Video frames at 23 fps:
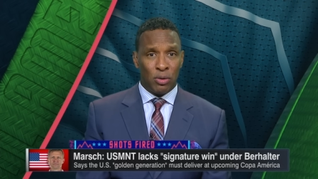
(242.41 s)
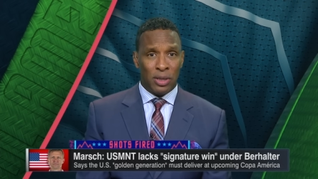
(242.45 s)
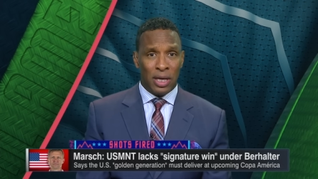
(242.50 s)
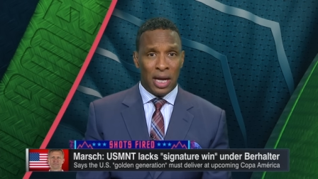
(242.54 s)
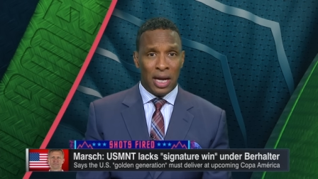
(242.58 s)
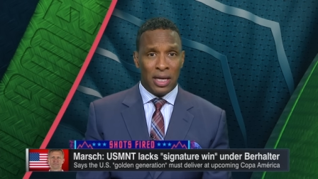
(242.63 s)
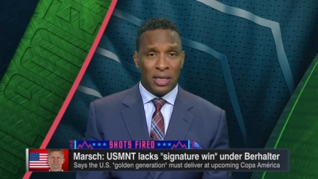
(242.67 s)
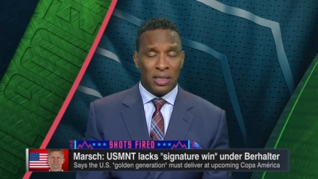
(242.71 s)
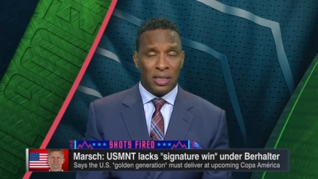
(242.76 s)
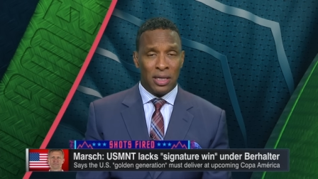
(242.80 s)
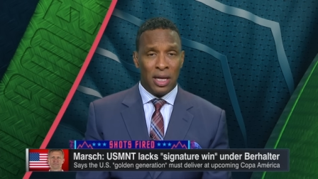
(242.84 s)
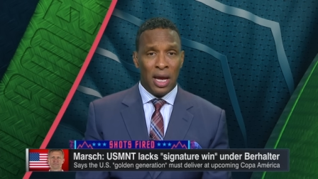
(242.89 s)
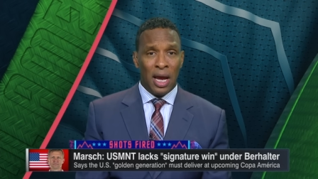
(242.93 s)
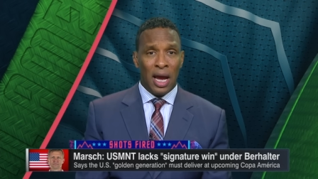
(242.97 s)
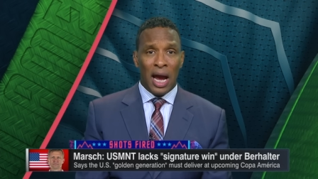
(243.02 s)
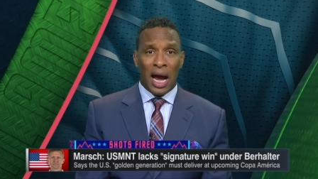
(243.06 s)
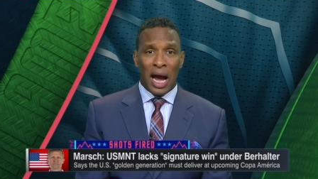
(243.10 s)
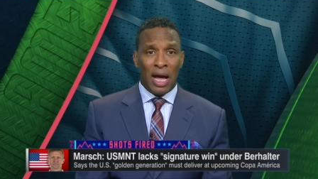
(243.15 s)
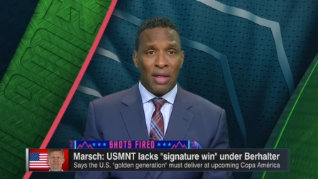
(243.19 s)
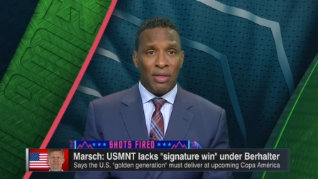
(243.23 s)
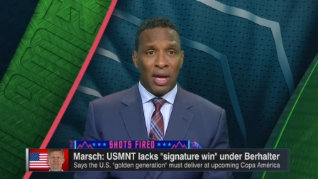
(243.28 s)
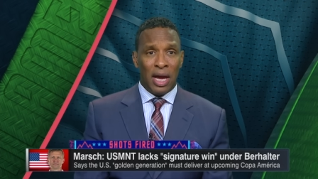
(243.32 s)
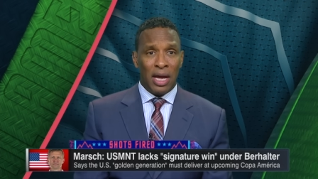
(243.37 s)
Dest,
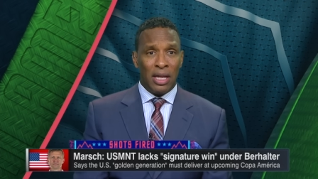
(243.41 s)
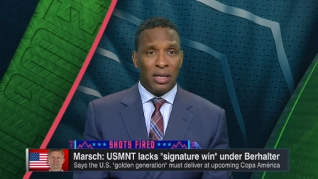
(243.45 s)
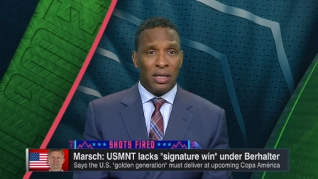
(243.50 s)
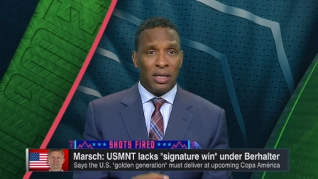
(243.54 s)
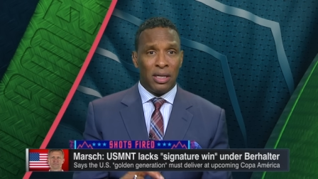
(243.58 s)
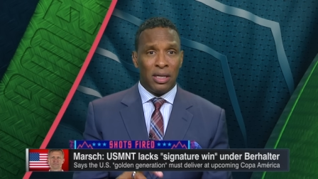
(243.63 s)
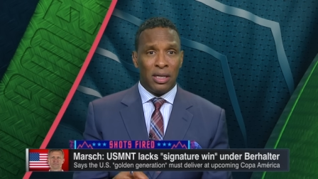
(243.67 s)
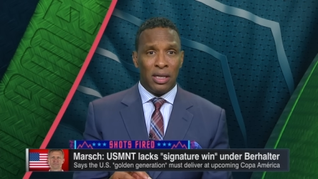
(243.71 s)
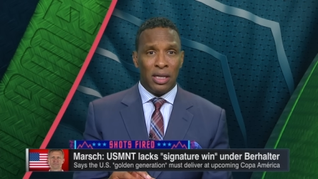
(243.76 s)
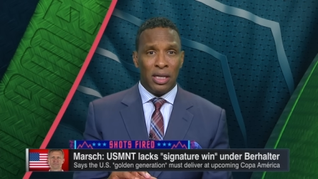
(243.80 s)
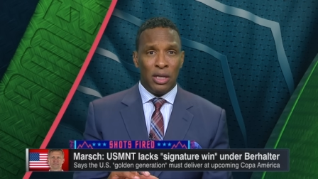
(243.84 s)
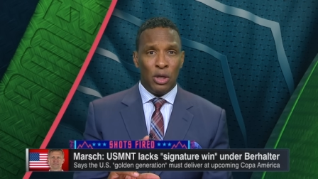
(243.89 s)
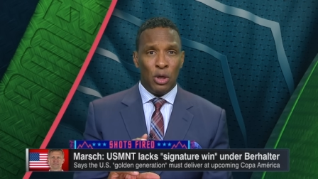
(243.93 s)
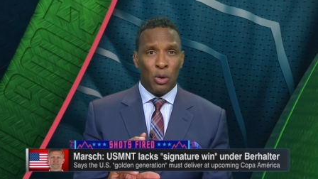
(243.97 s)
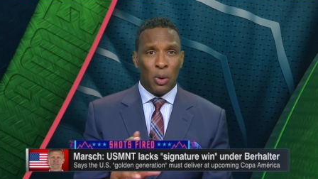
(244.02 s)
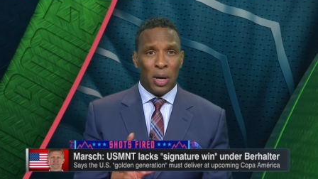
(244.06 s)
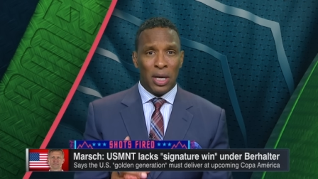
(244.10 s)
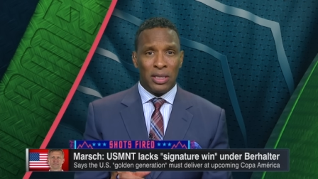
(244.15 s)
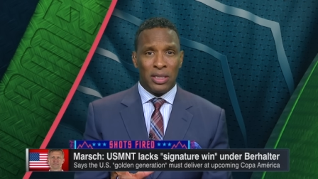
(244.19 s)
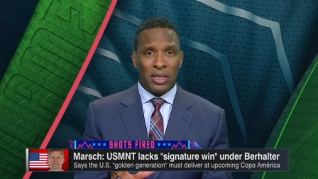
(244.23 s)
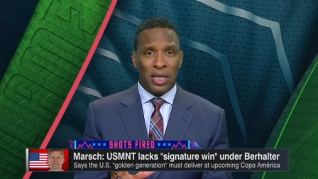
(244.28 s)
and then the U.S.